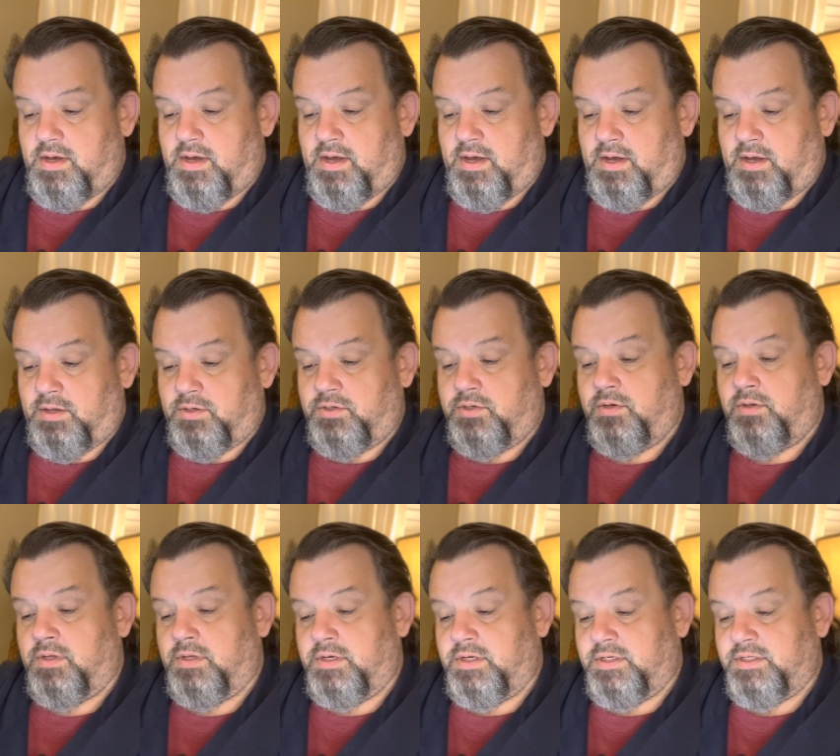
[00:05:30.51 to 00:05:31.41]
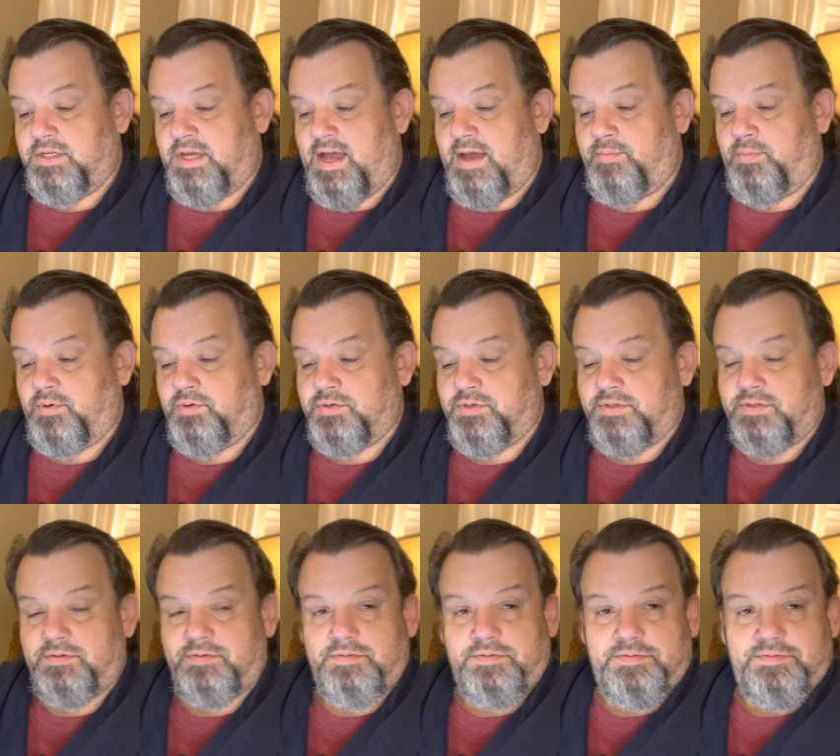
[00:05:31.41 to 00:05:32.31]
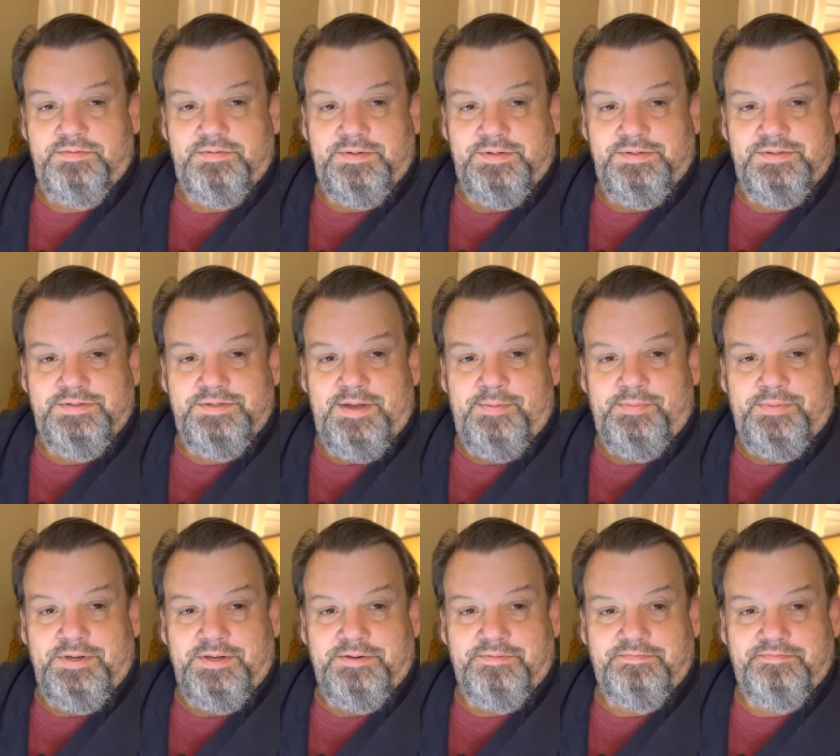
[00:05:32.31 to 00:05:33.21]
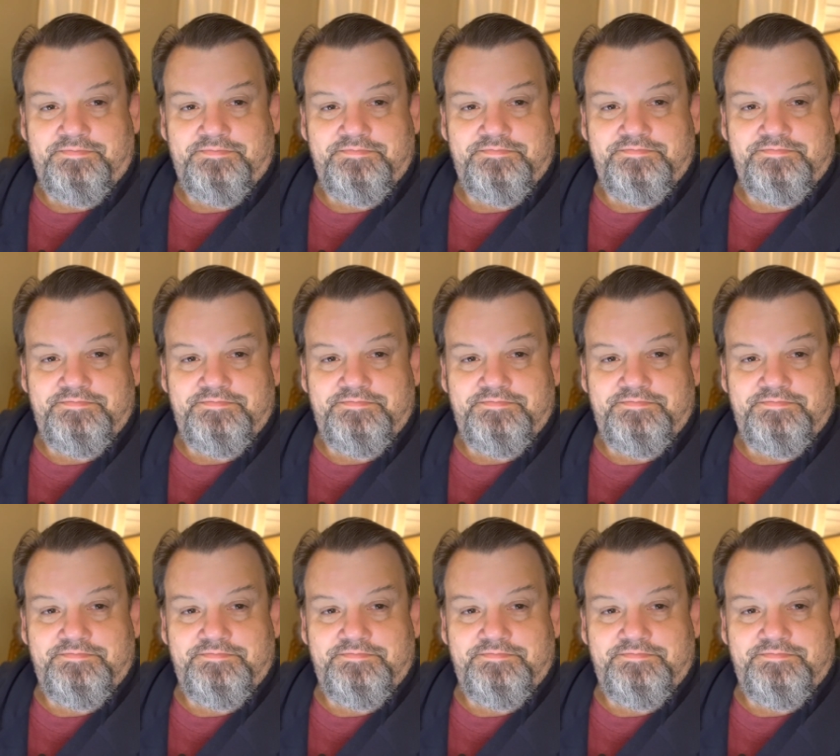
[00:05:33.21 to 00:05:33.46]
uh, to the disciples, does something